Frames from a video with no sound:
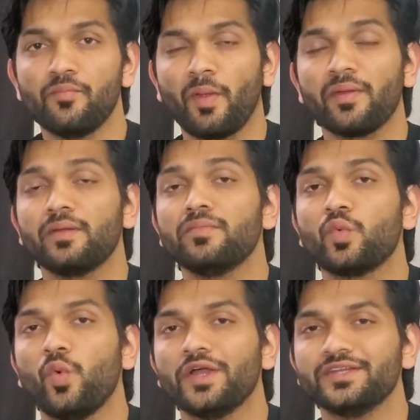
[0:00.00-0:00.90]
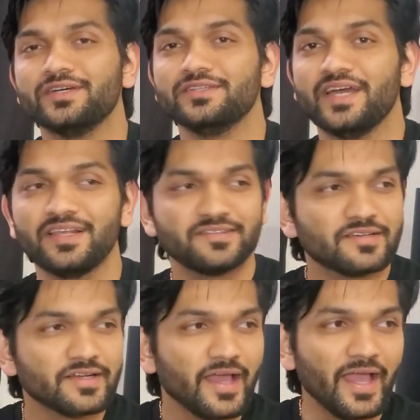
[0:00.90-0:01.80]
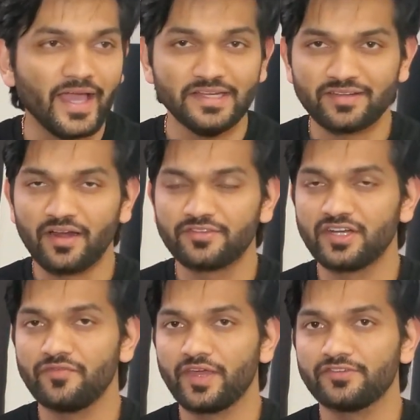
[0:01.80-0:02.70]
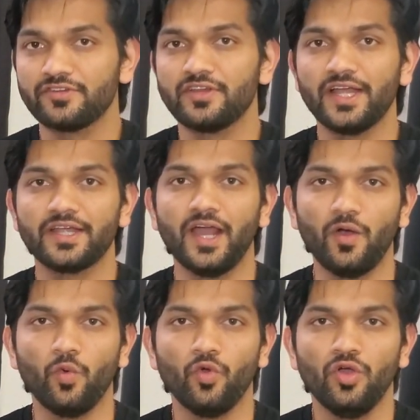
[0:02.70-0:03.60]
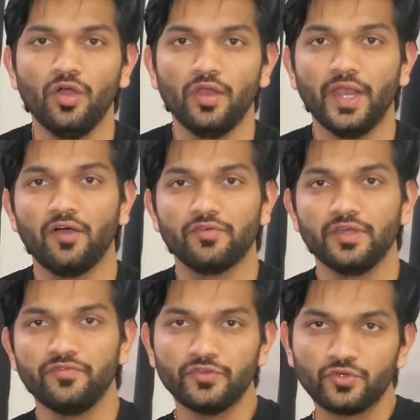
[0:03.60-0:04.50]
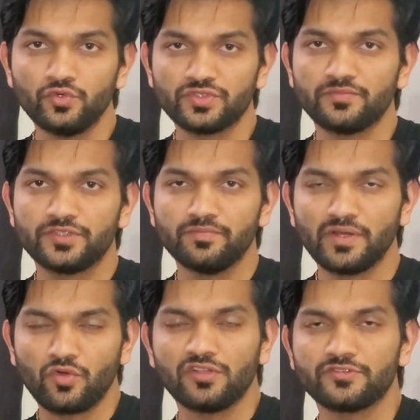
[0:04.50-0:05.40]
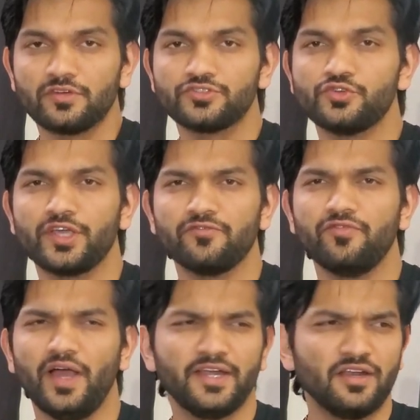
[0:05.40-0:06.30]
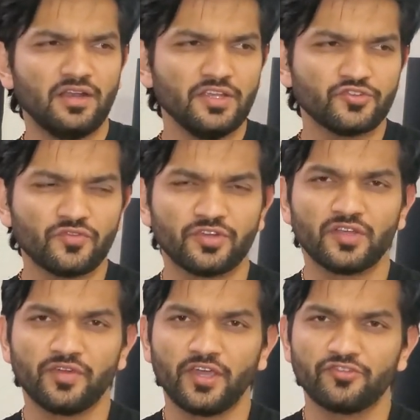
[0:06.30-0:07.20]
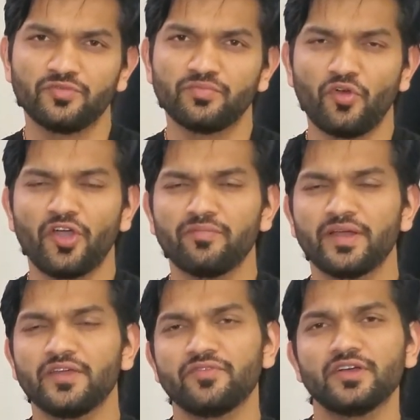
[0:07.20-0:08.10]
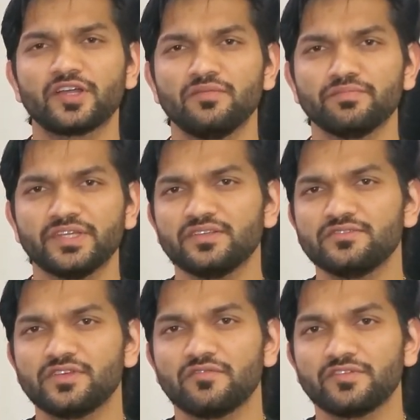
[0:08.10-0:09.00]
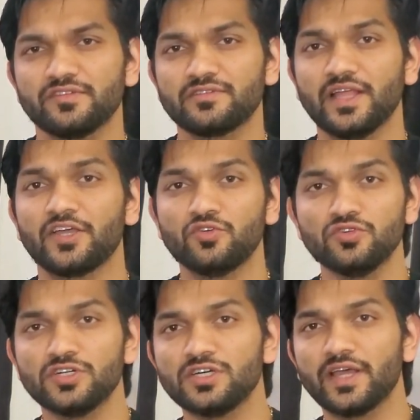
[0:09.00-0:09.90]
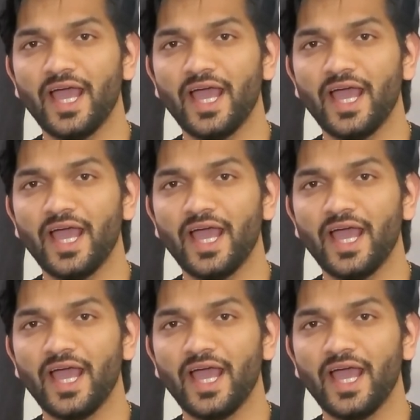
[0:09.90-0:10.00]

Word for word: Problem number one, there isn't any standard certification right now. Now, if you do some simple Google search, you can find list of certification provided by different companies and services like Google,